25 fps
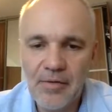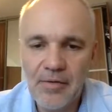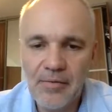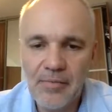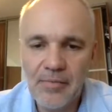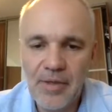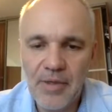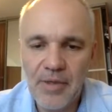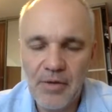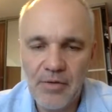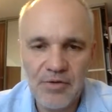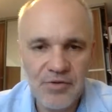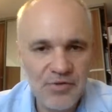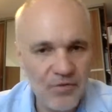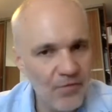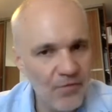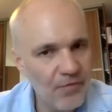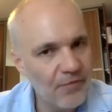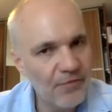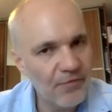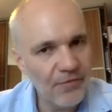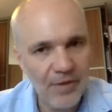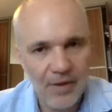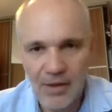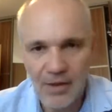because
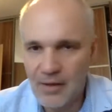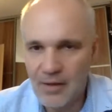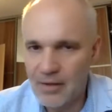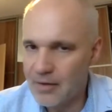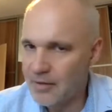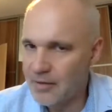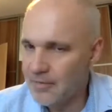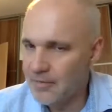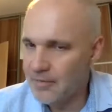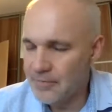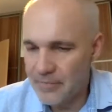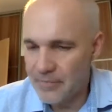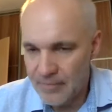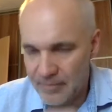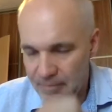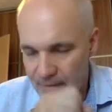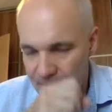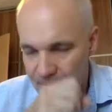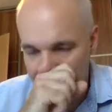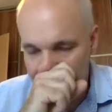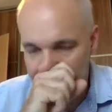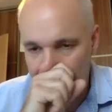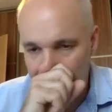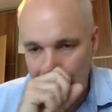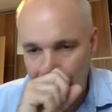of
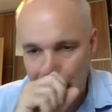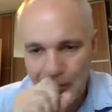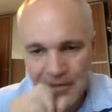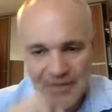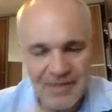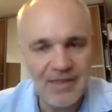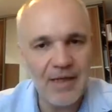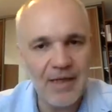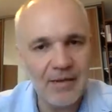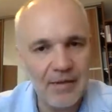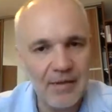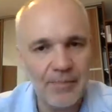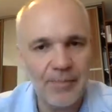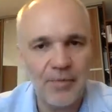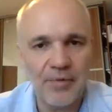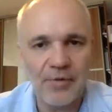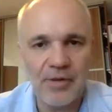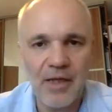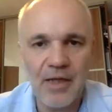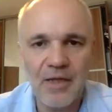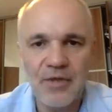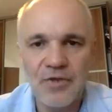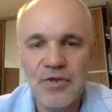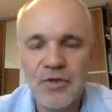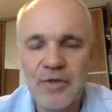this data
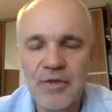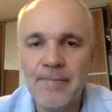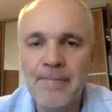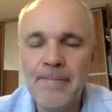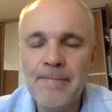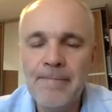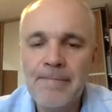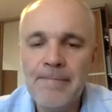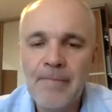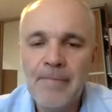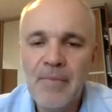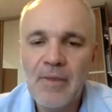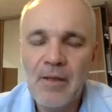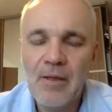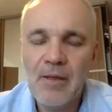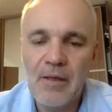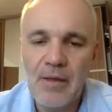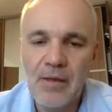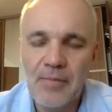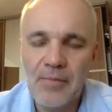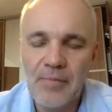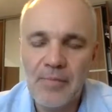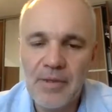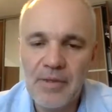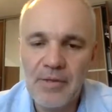protection,
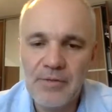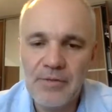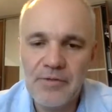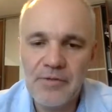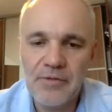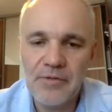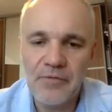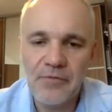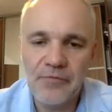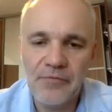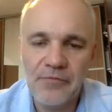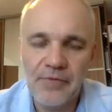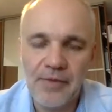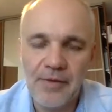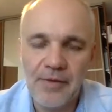because of